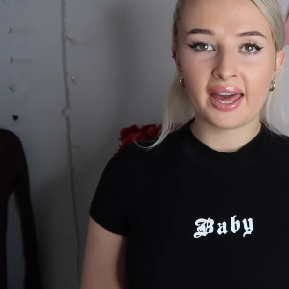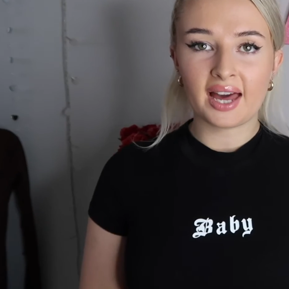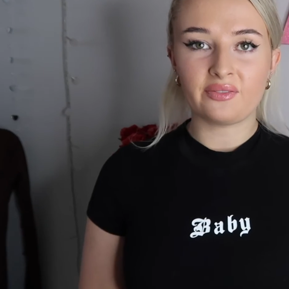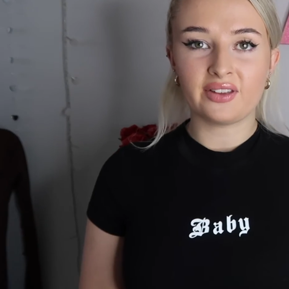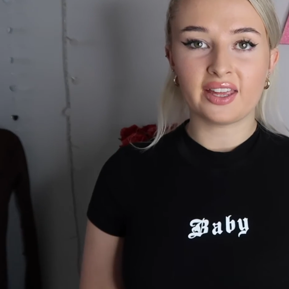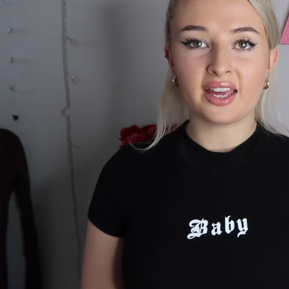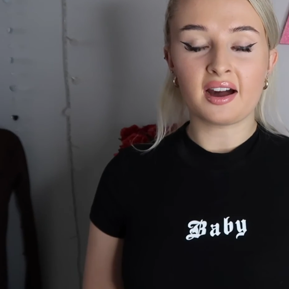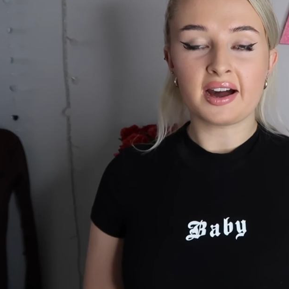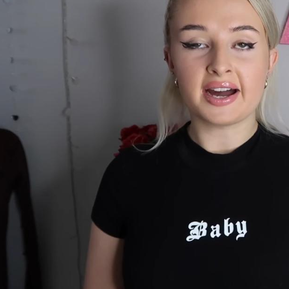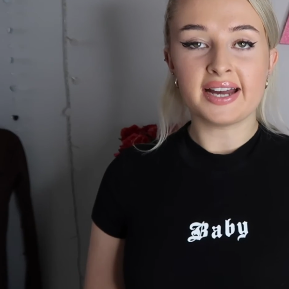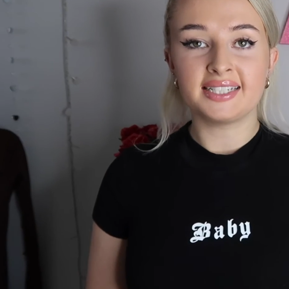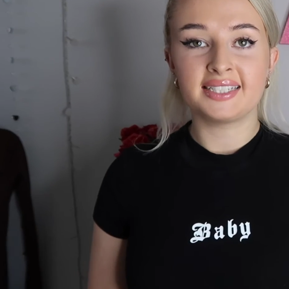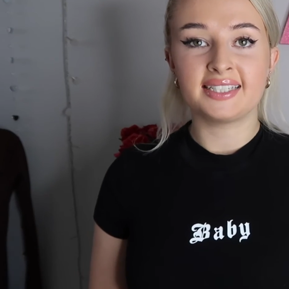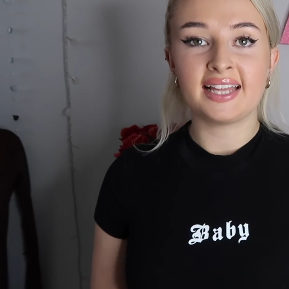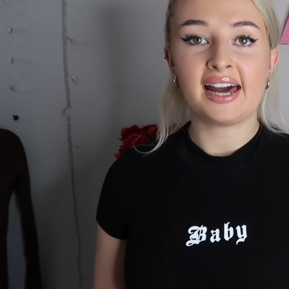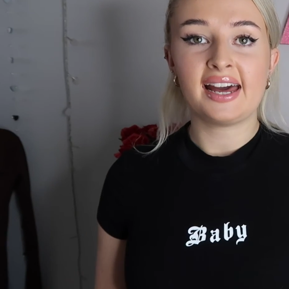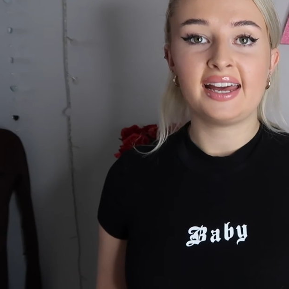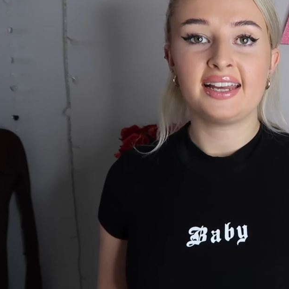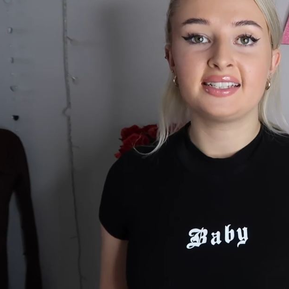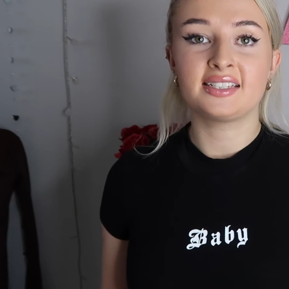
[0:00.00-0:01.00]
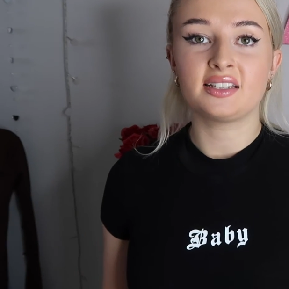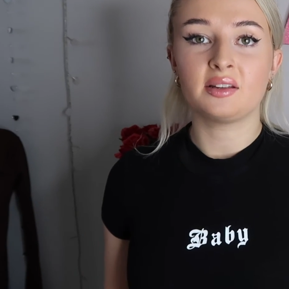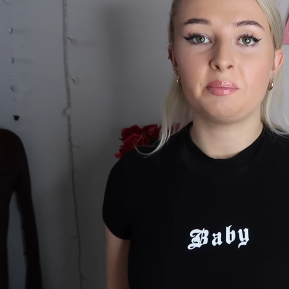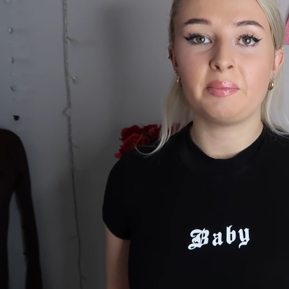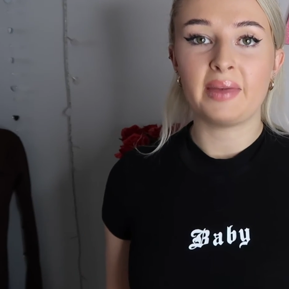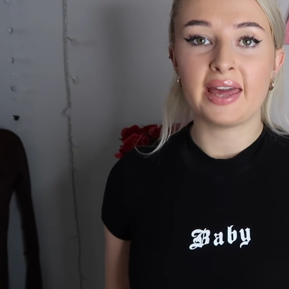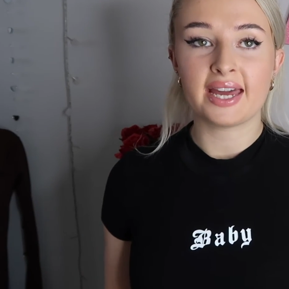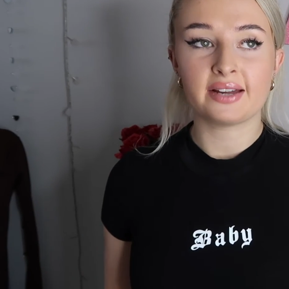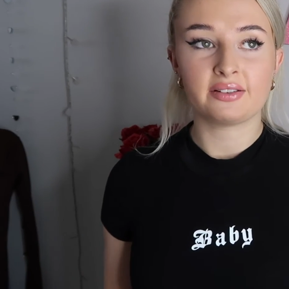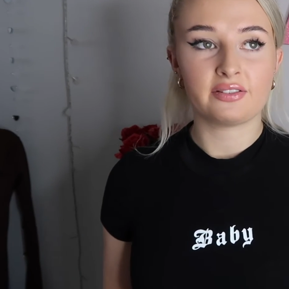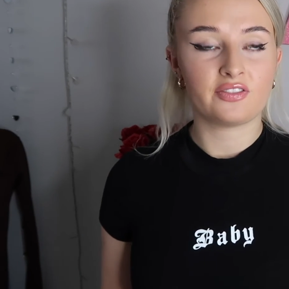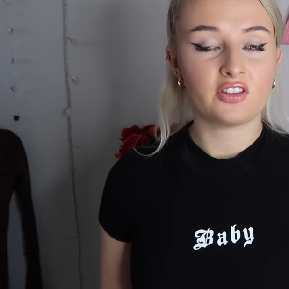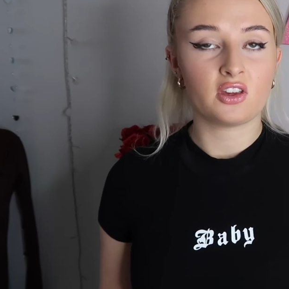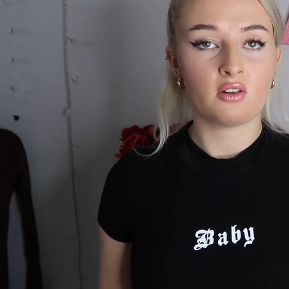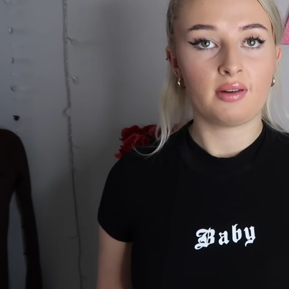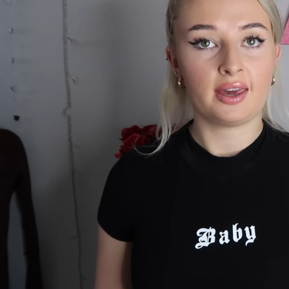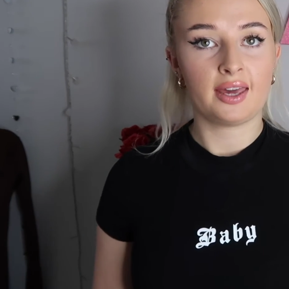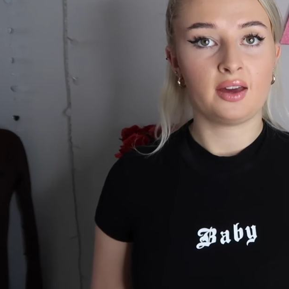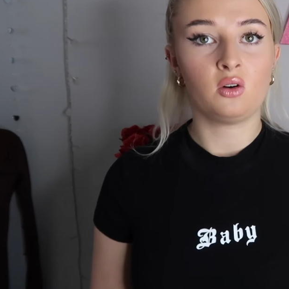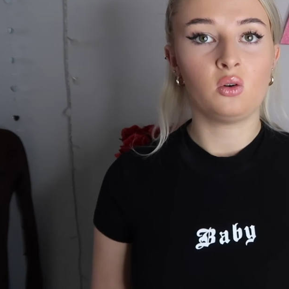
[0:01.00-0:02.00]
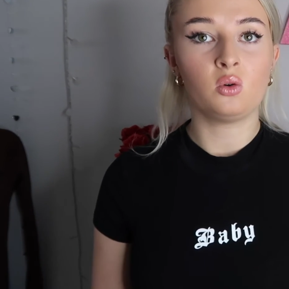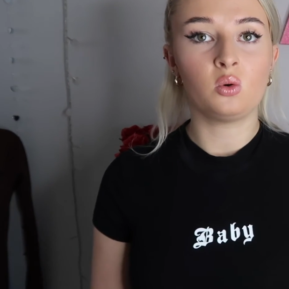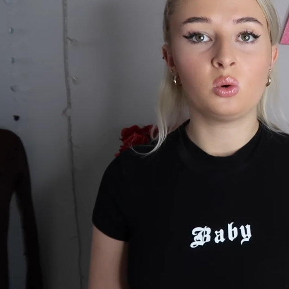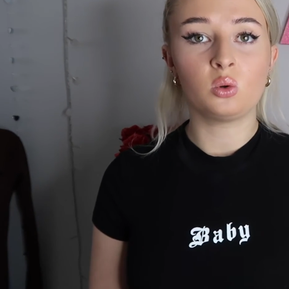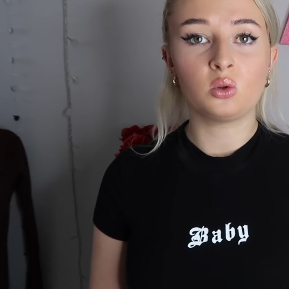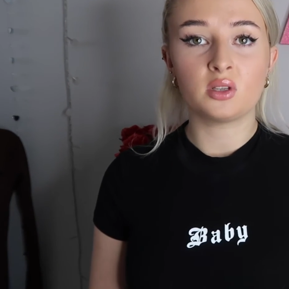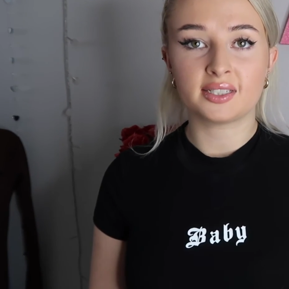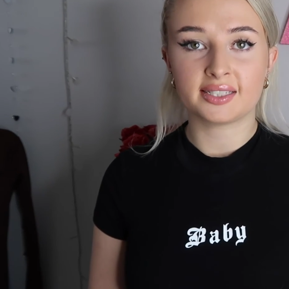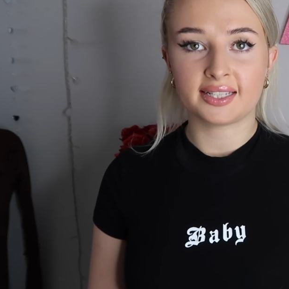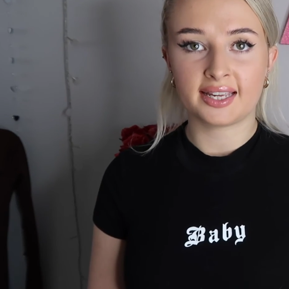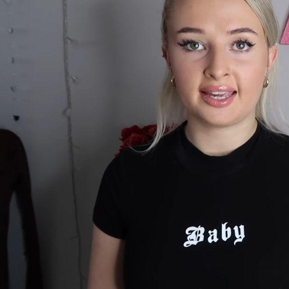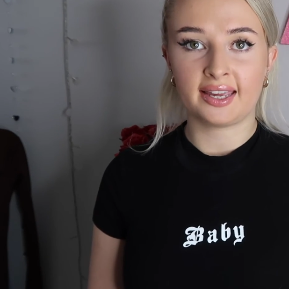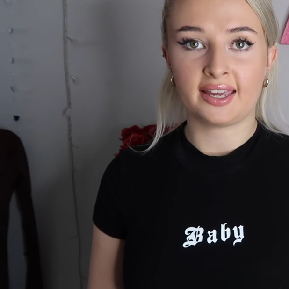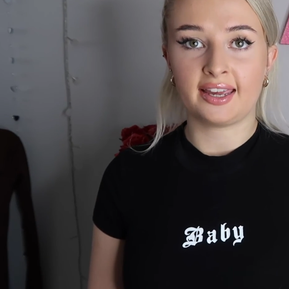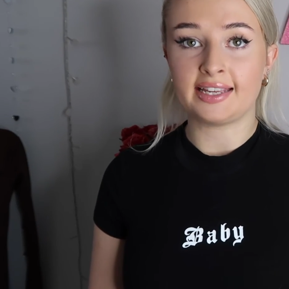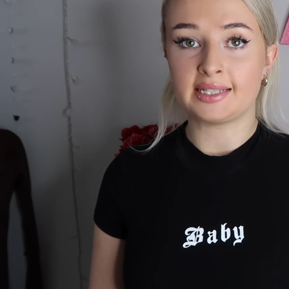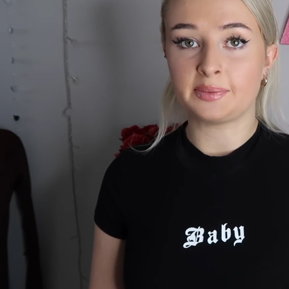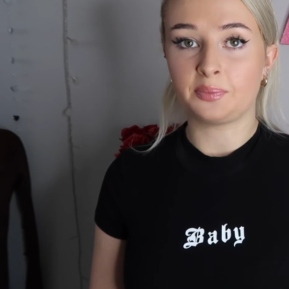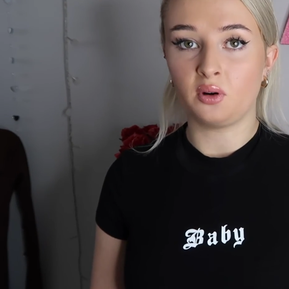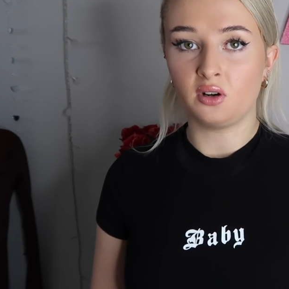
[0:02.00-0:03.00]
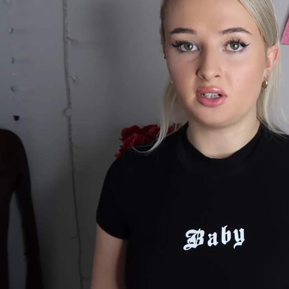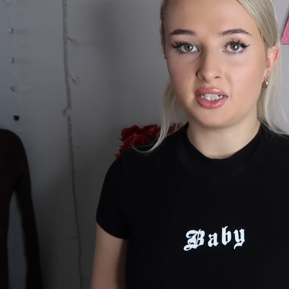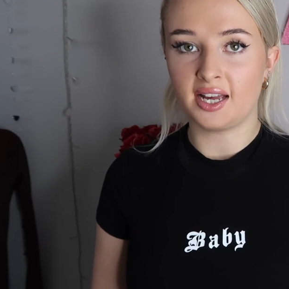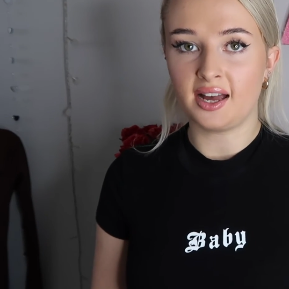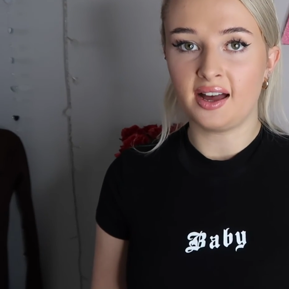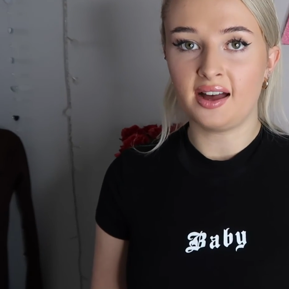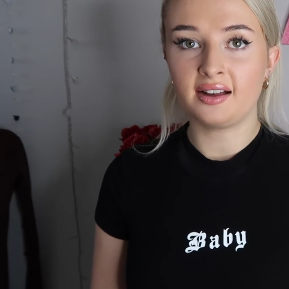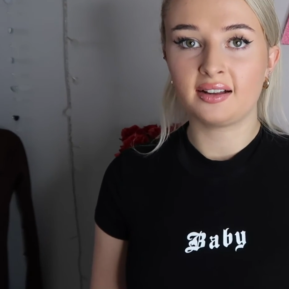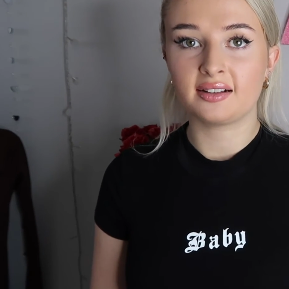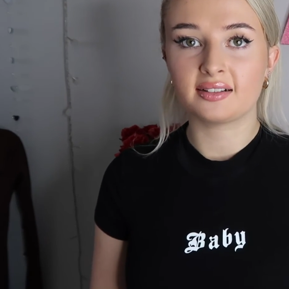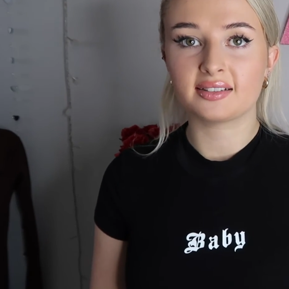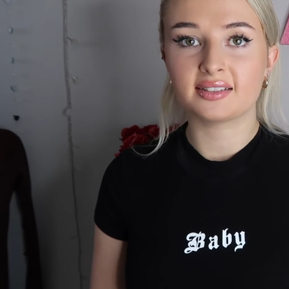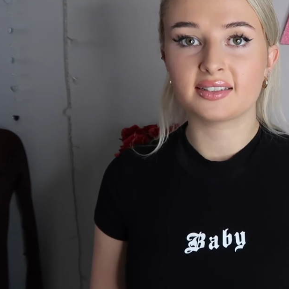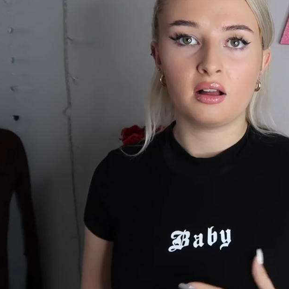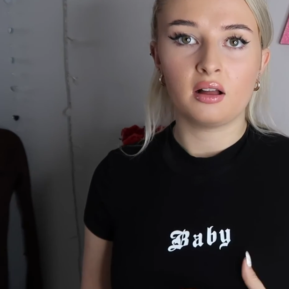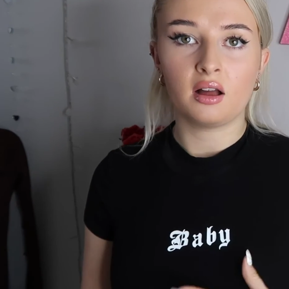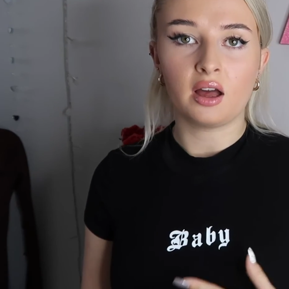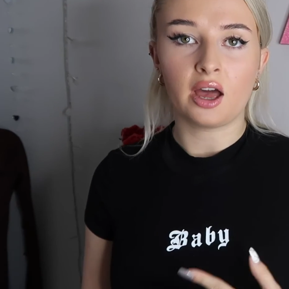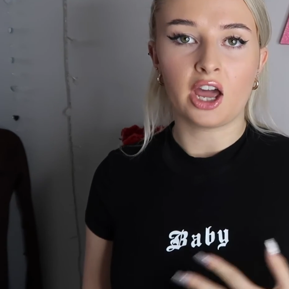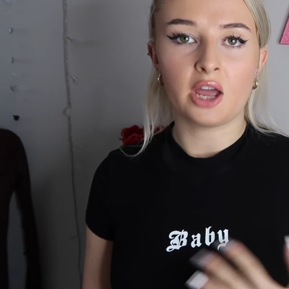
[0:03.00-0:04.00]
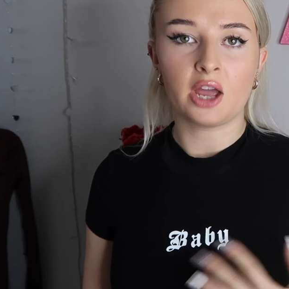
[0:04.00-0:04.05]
we have it, guys. That is me reviewing all the Skinkissed products. I